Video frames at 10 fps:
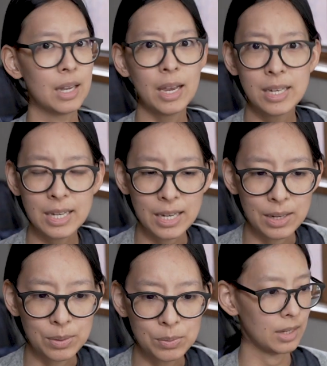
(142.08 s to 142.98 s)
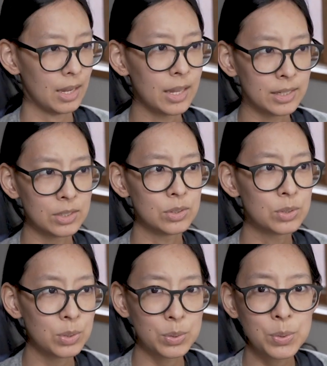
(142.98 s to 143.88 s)
Anyhow, and
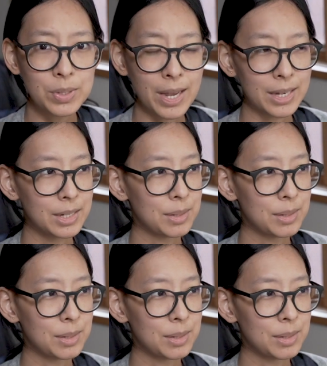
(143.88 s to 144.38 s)
to do that